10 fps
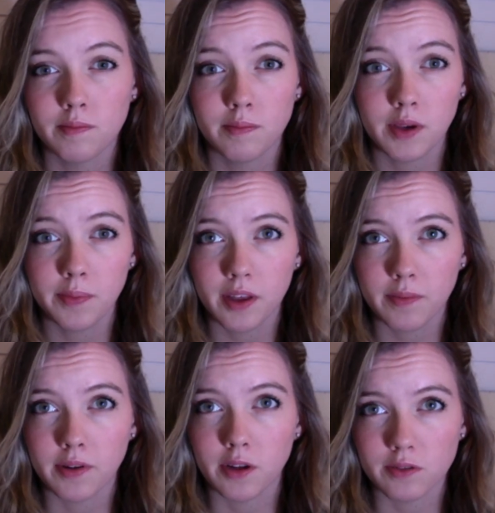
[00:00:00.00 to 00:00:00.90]
People have
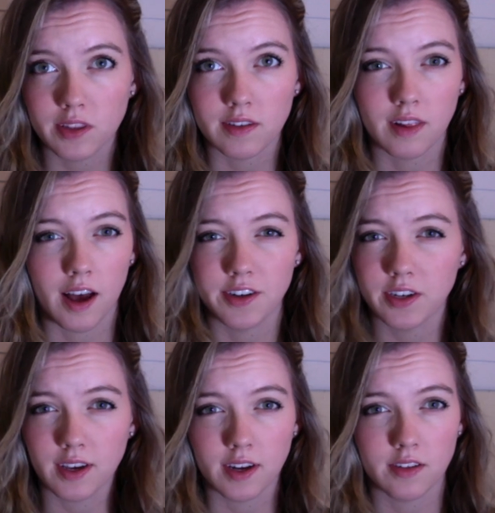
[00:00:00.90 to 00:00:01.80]
been using this
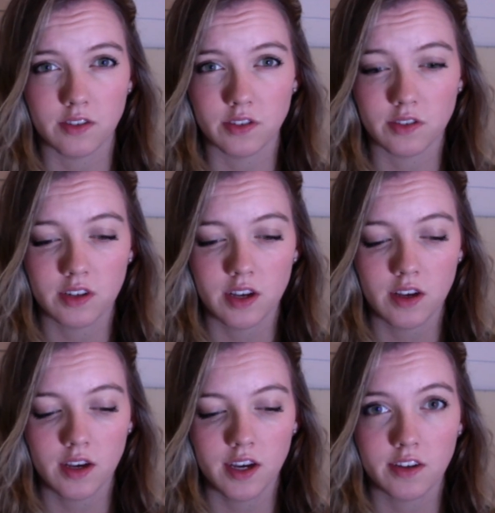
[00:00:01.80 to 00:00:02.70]
logic, and
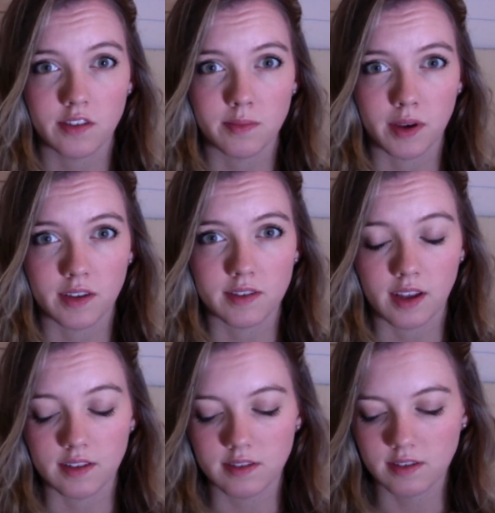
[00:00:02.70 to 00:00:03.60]
it doesn't make
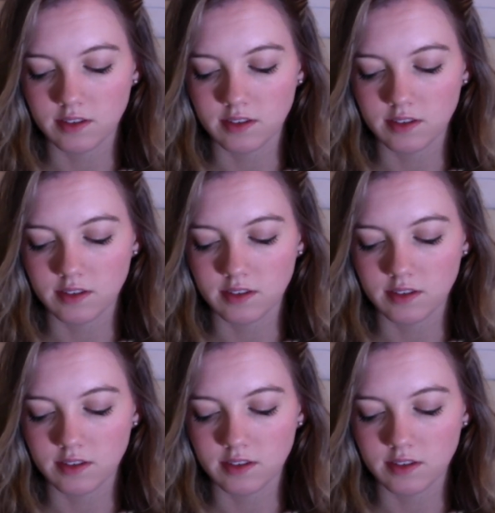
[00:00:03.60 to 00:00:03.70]
sense.